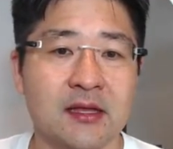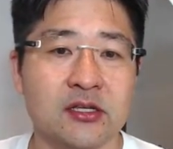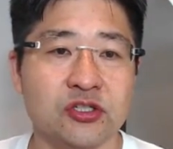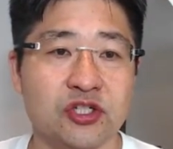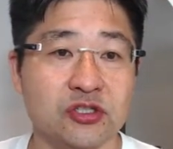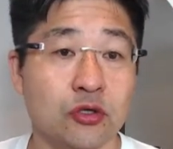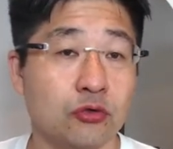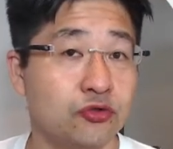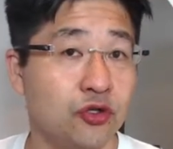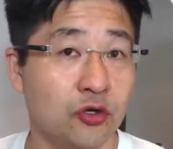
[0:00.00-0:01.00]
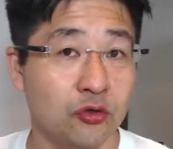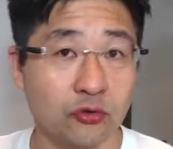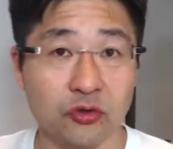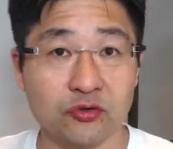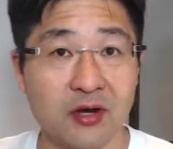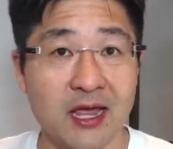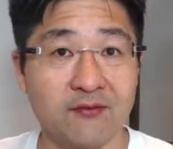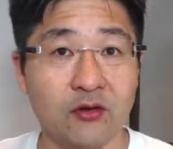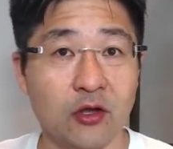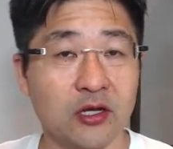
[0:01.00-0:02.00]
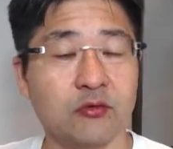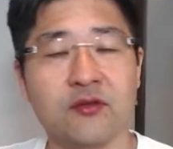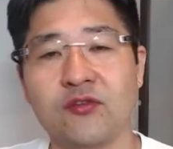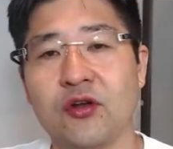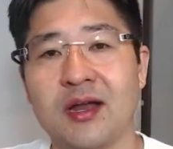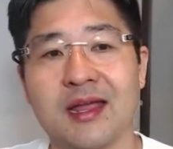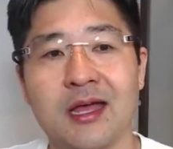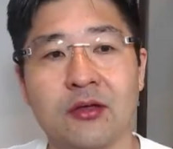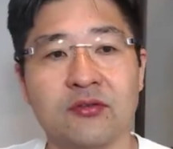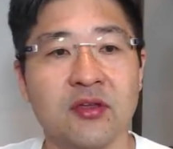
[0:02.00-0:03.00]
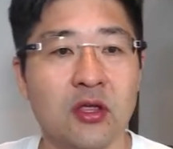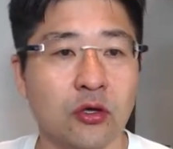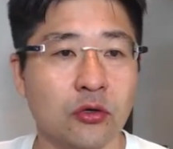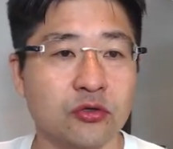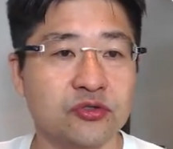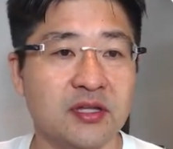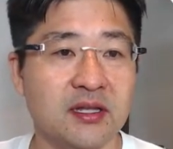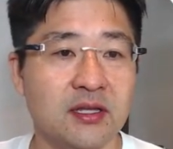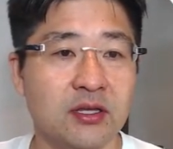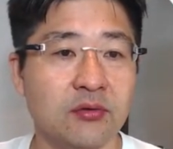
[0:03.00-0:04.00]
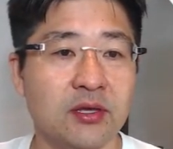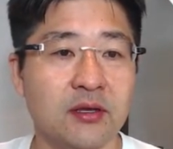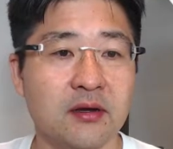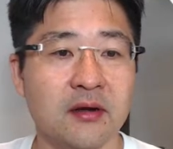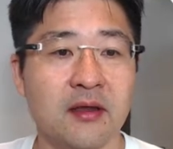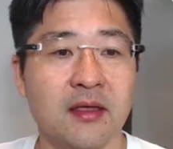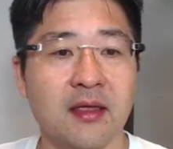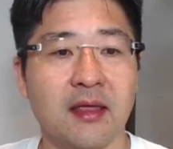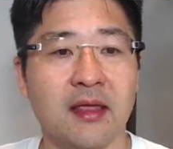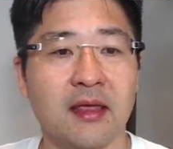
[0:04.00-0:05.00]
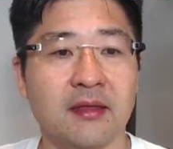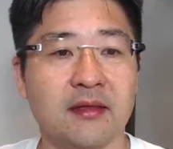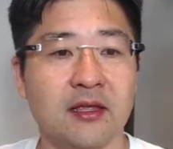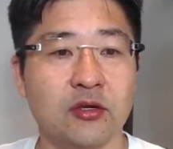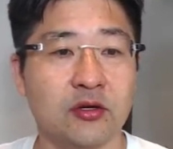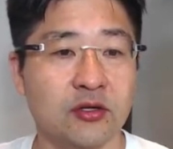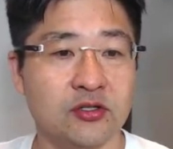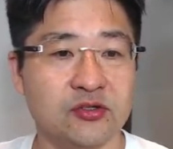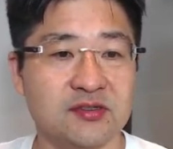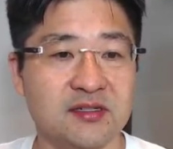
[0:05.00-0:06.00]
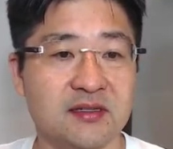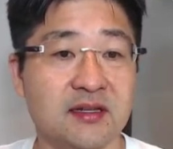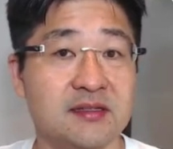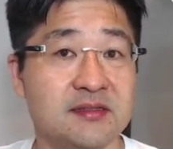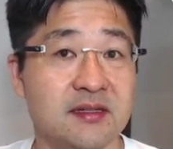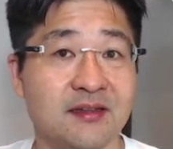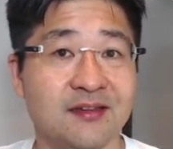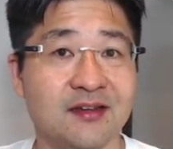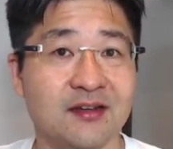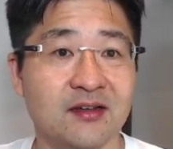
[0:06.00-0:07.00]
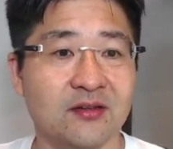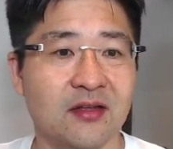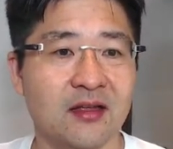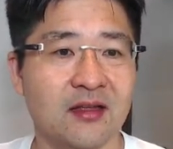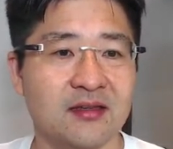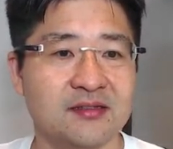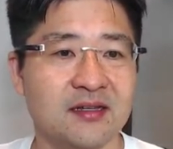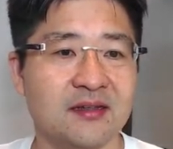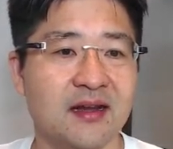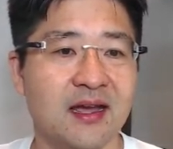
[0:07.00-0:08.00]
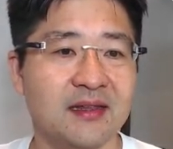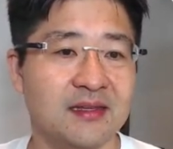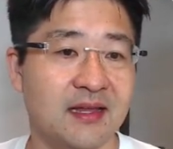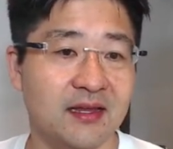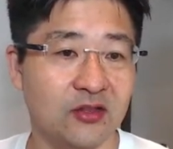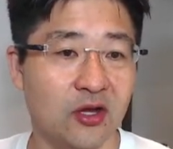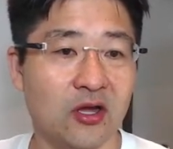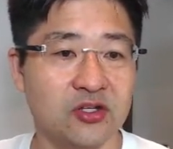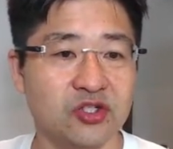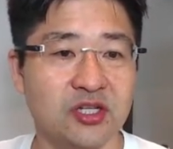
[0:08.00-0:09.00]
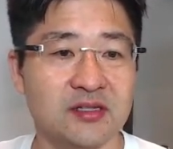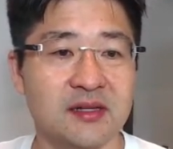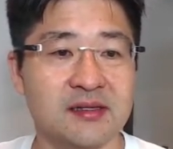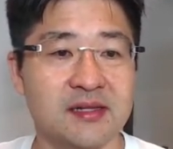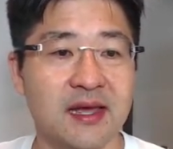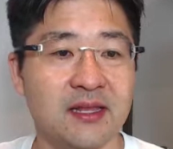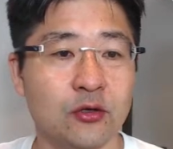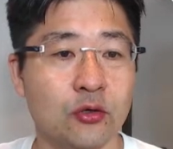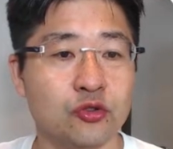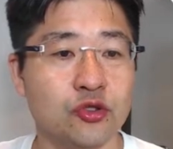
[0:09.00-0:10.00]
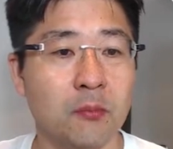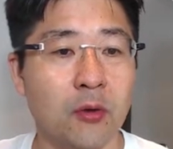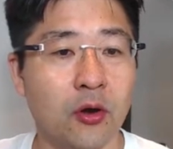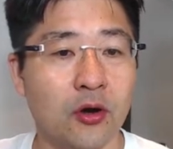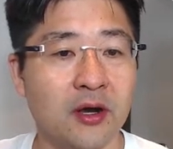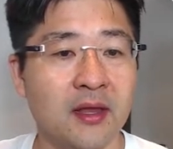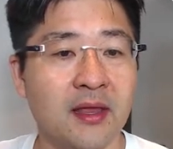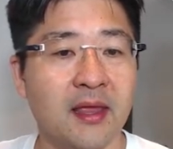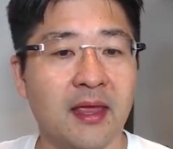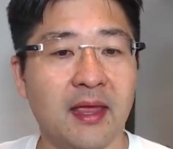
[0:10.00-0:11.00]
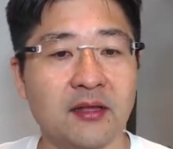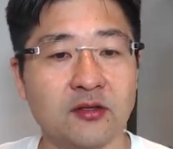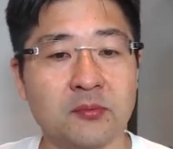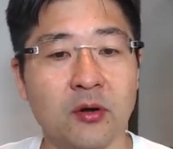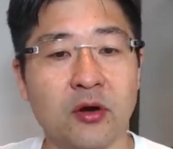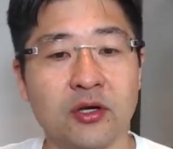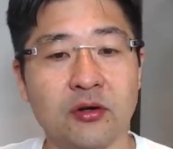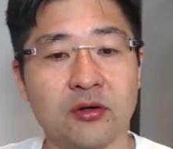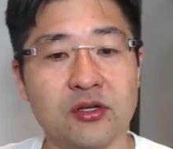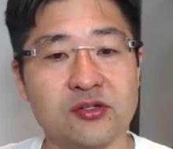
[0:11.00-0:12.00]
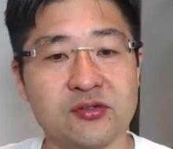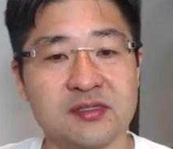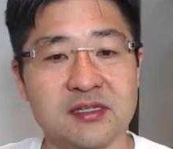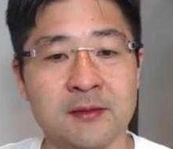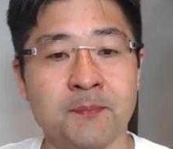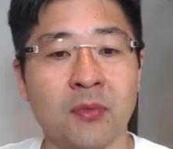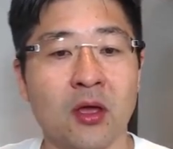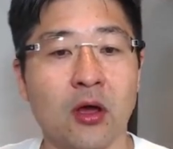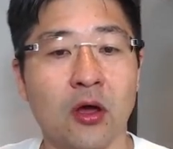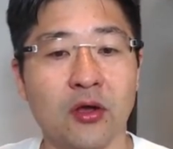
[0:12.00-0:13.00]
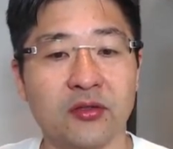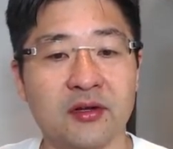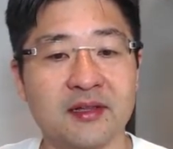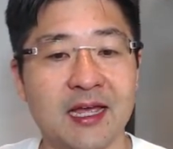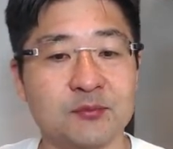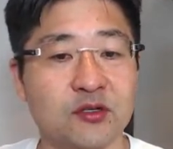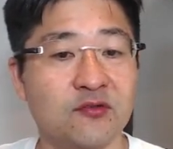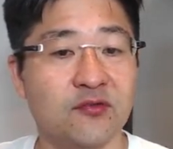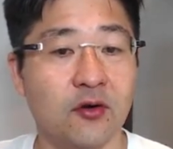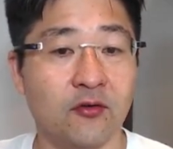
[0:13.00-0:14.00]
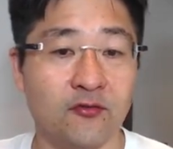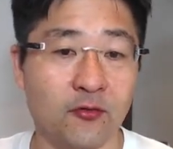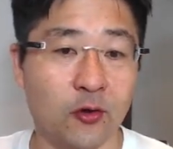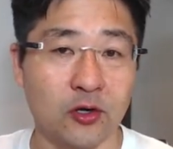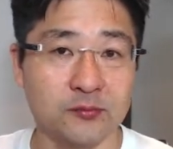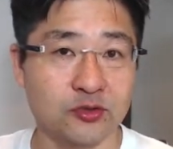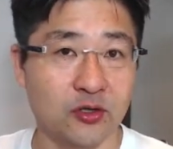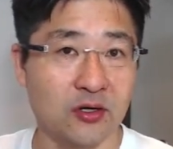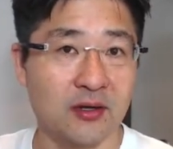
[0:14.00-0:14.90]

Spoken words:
Just go to your Google Drive, log with your account, go to the new here, and you're going to see the standard item like doc, sheet, and slide. Go to more, and on more you're going to see other types of forms or